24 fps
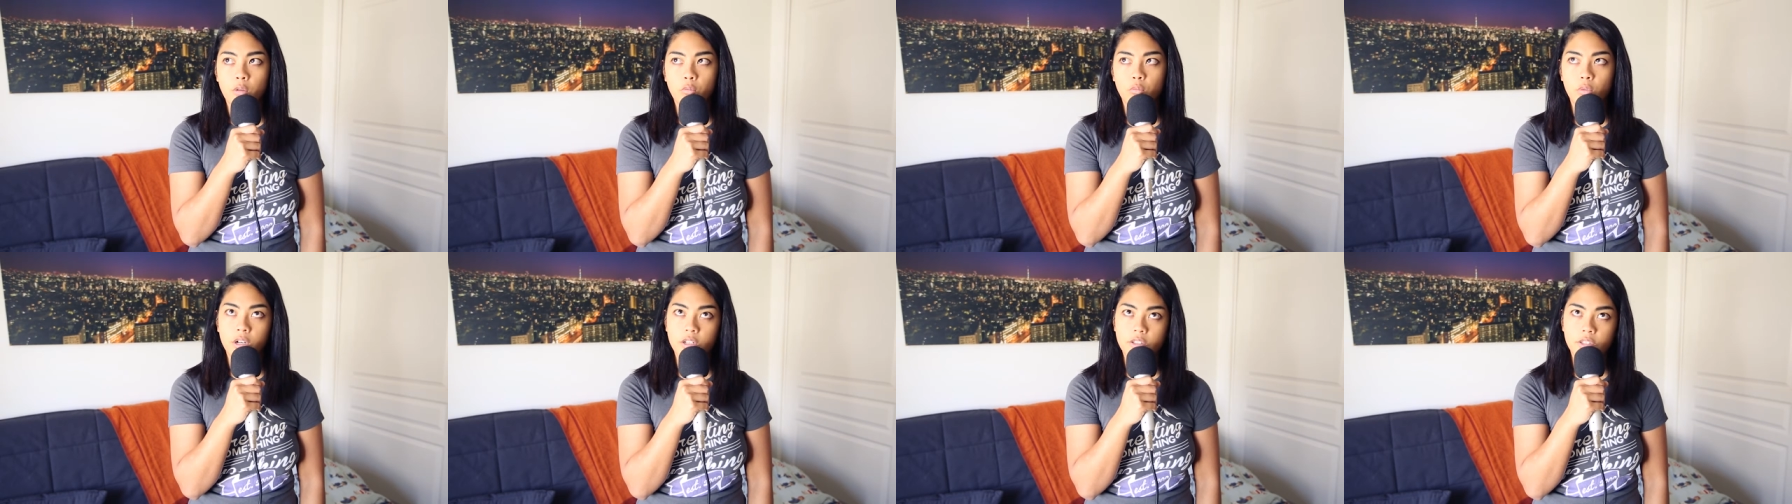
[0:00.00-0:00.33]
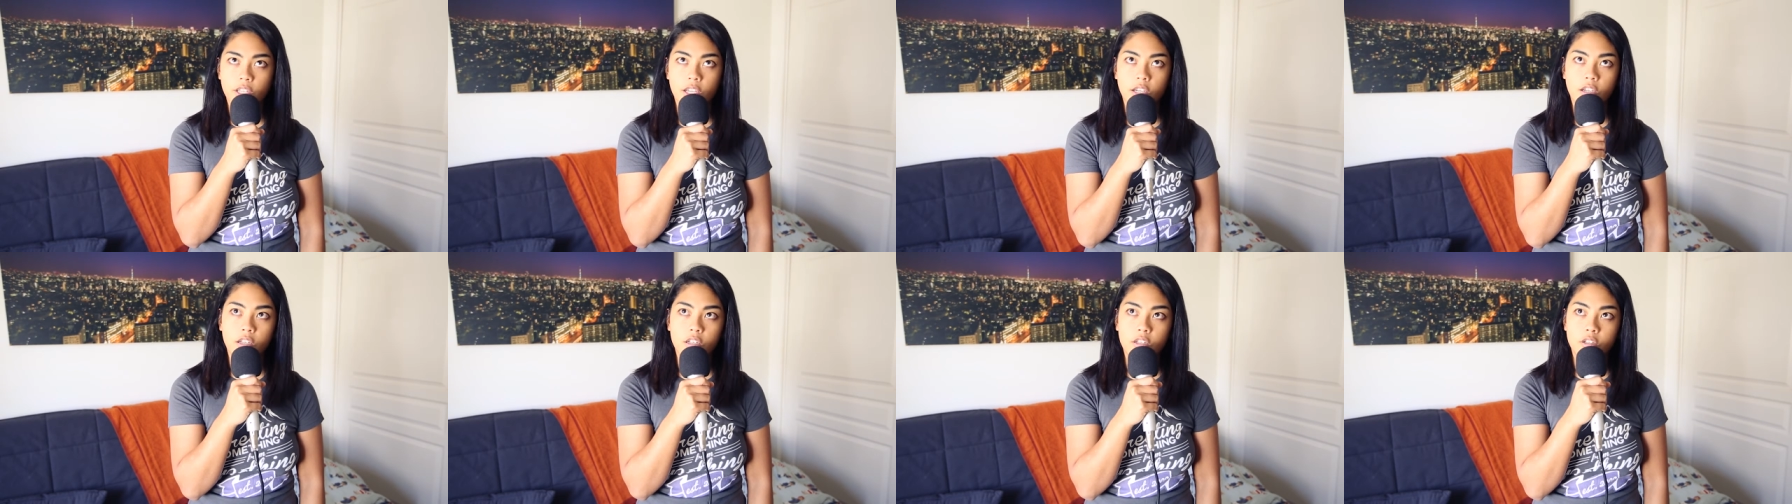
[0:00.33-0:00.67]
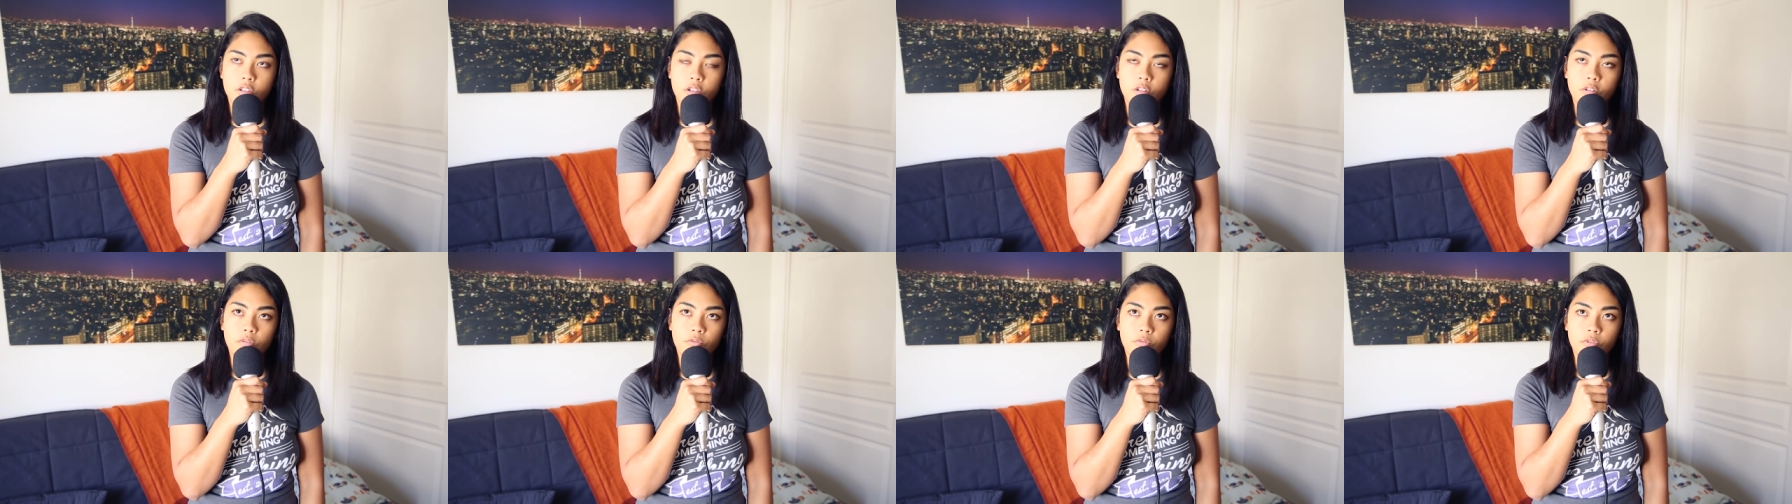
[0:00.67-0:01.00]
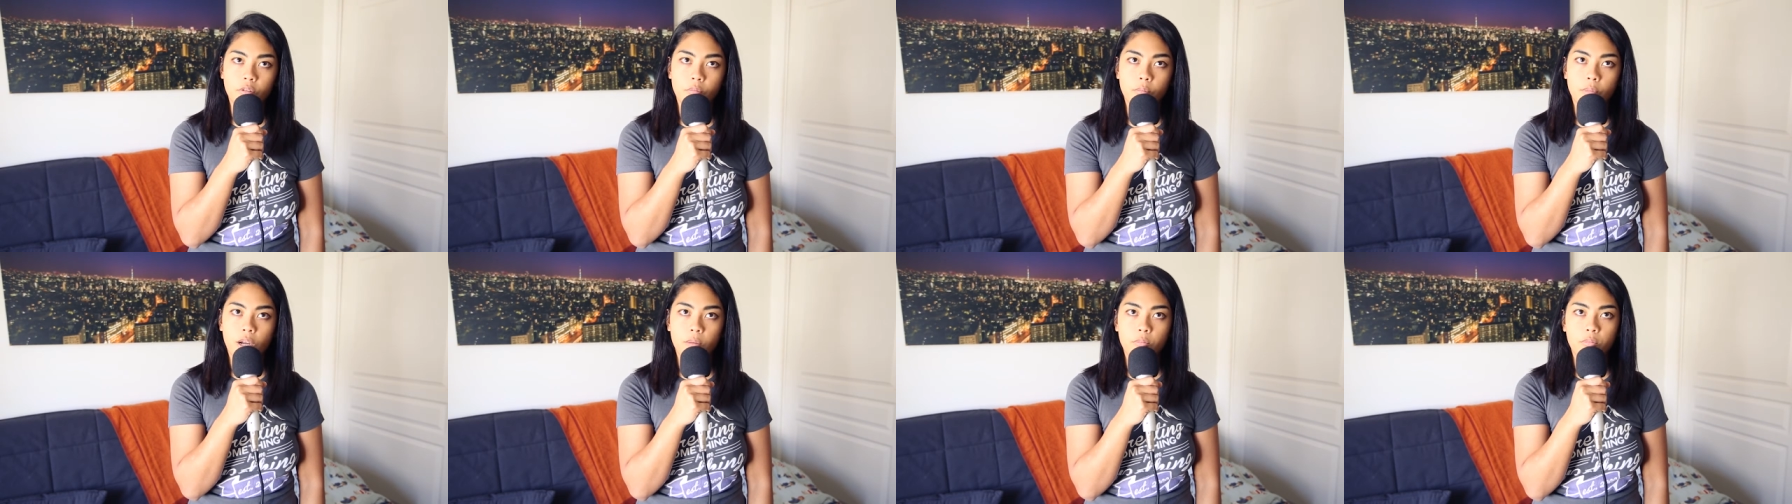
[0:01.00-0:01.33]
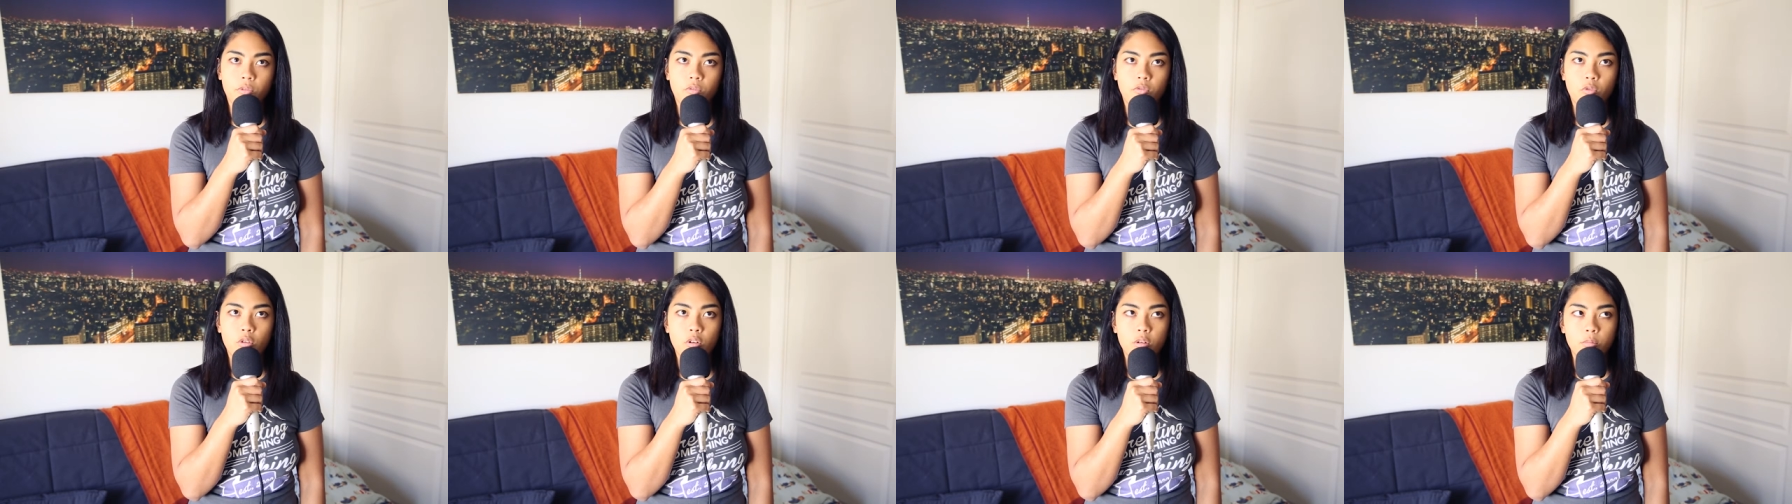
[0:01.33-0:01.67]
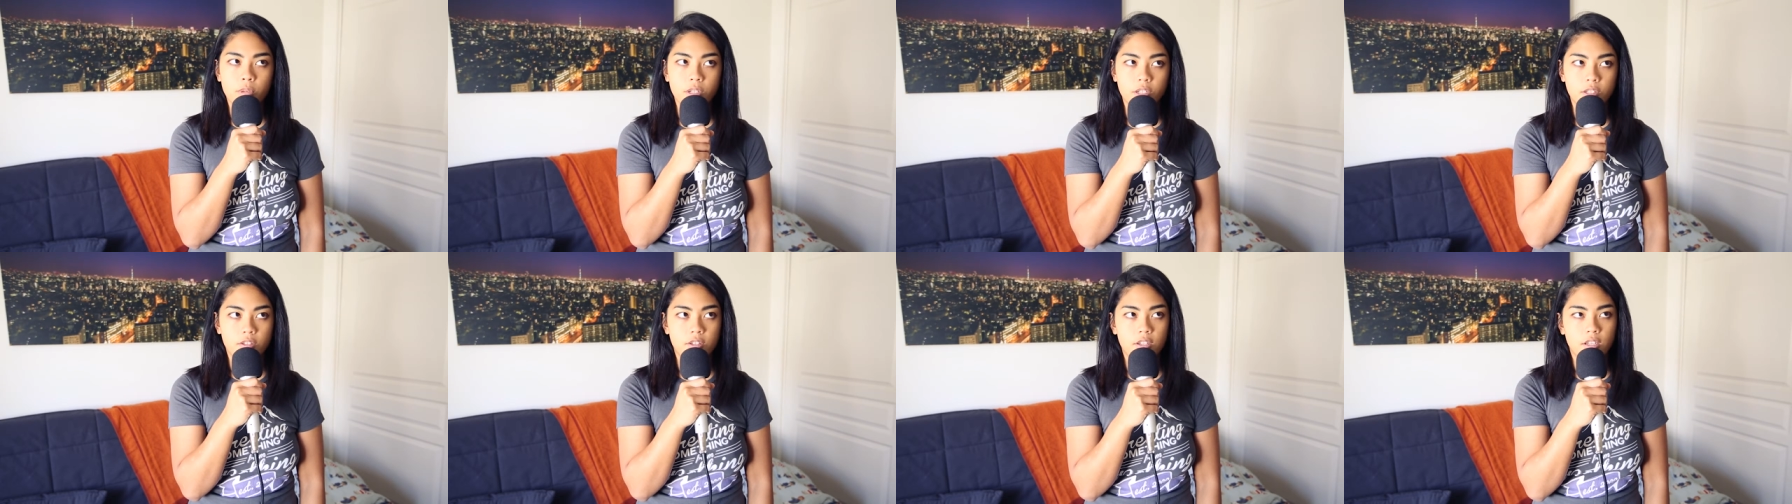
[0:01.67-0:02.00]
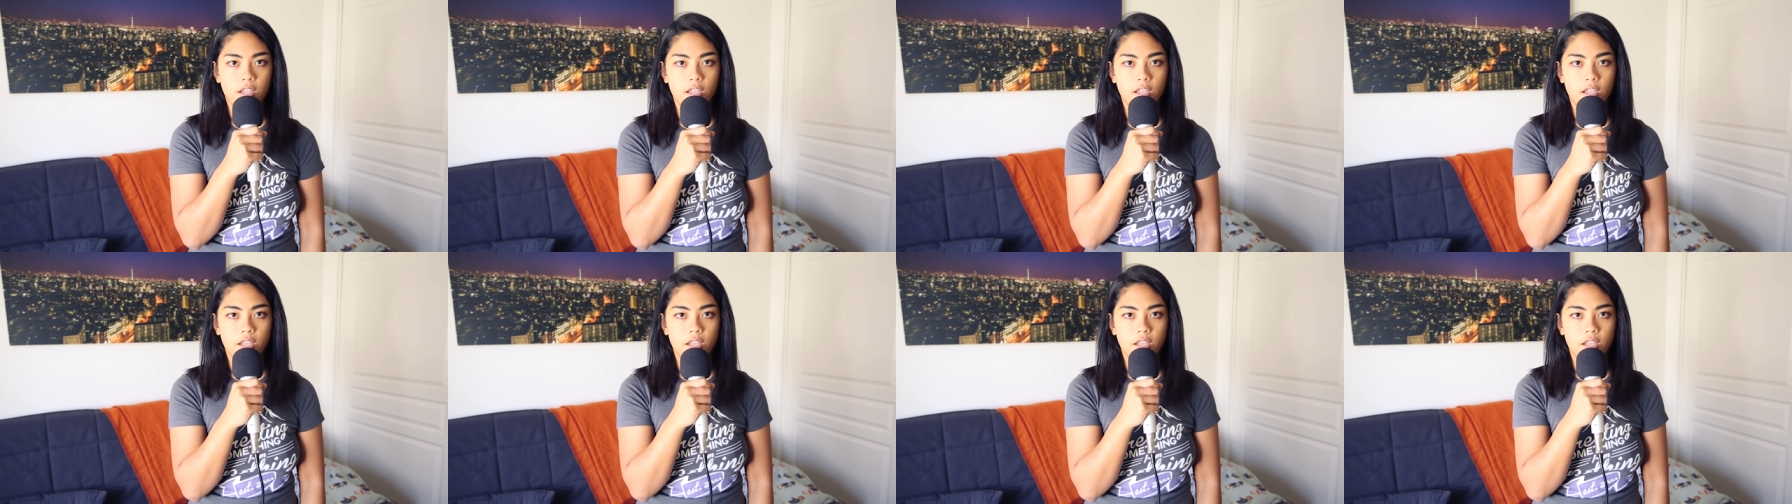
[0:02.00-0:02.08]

what is that going to do for my performance?